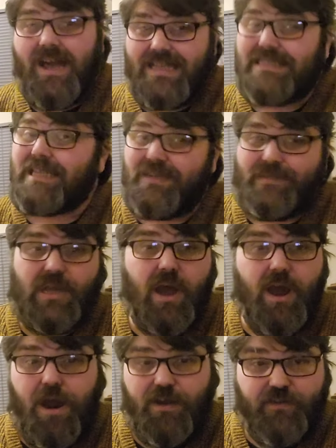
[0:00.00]
it's going to be
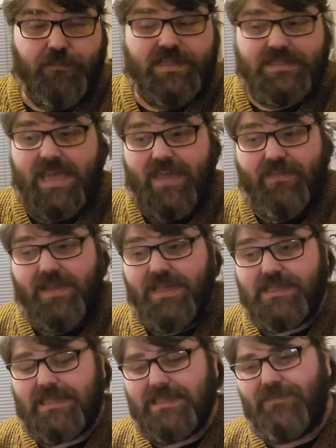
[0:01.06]
hard for me to get
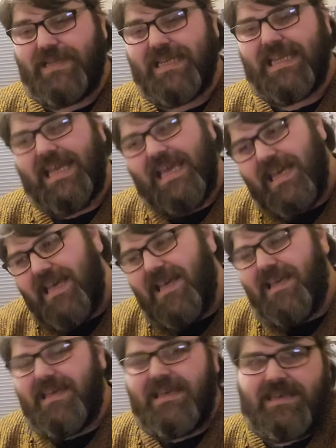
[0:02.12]
these, because I'm like,
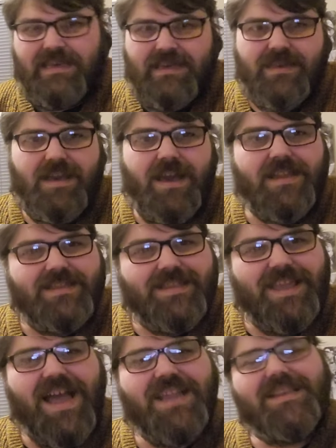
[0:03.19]

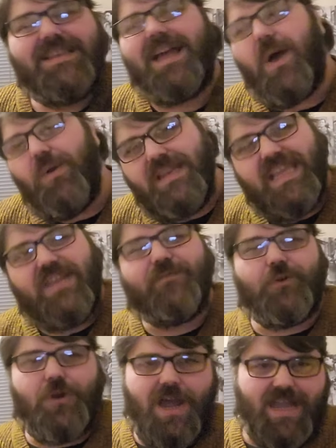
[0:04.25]
I'll need
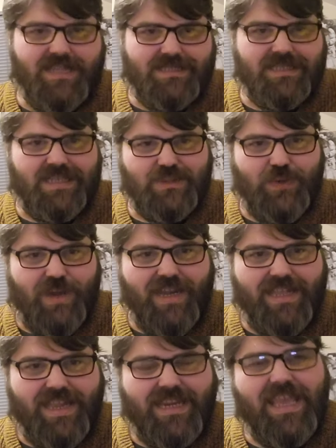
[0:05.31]
variety is what I
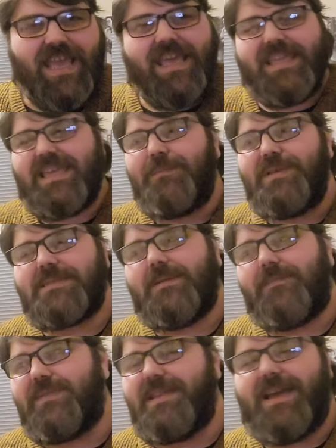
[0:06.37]
need. Give me
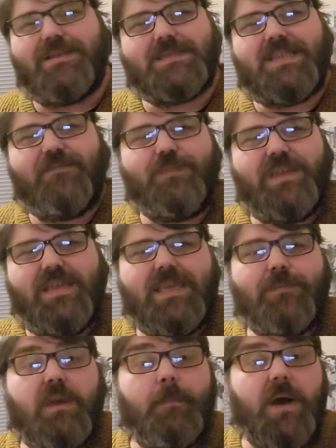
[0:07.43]
something else. Give me
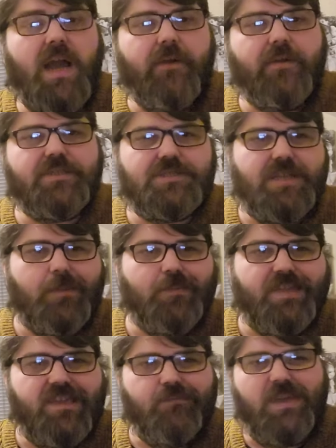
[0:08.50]
a pirate ship.
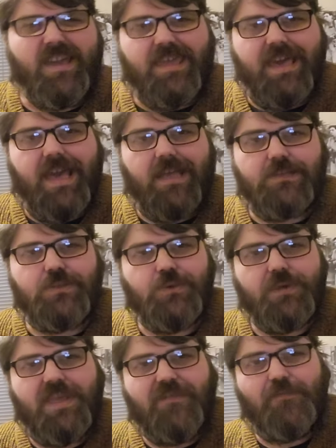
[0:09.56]
Give me a
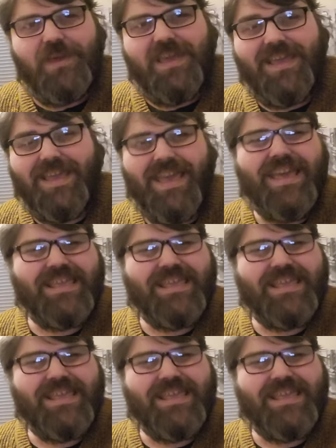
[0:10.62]
castle. Give me